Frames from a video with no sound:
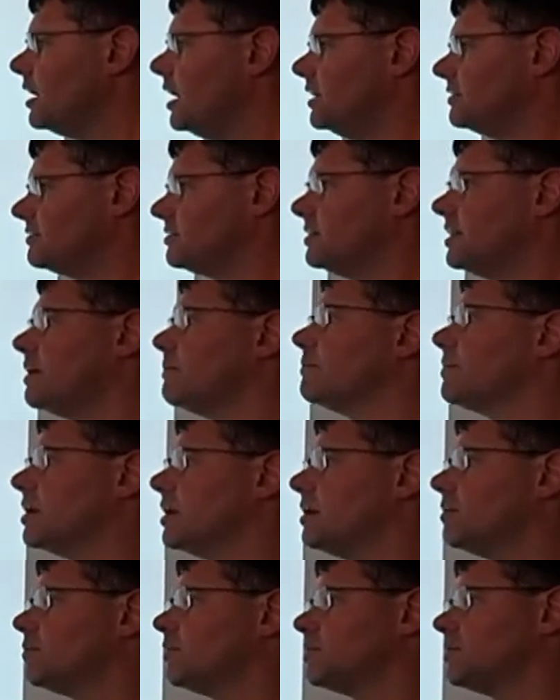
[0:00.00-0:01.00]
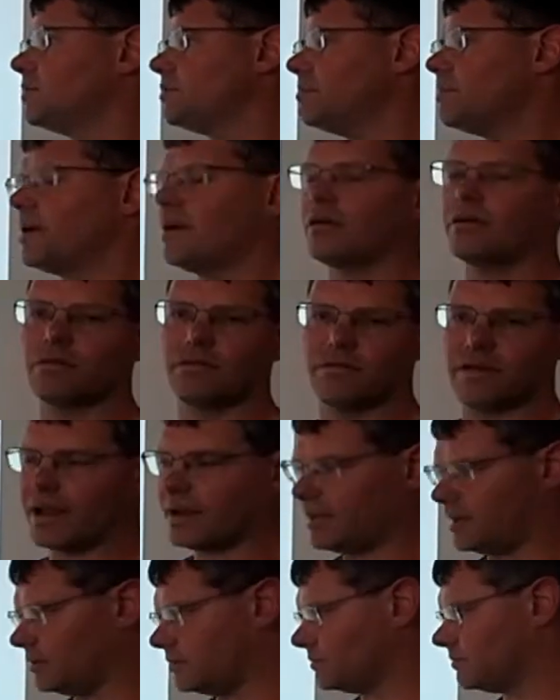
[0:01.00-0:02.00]
it's a number with a numerical
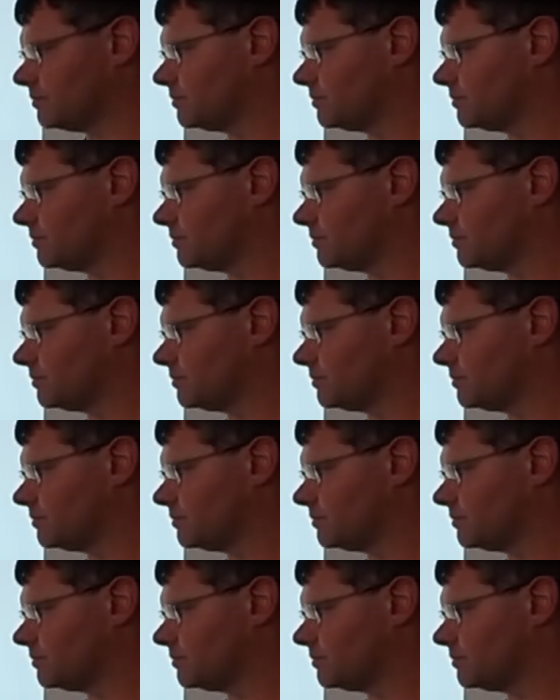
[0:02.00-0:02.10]
value.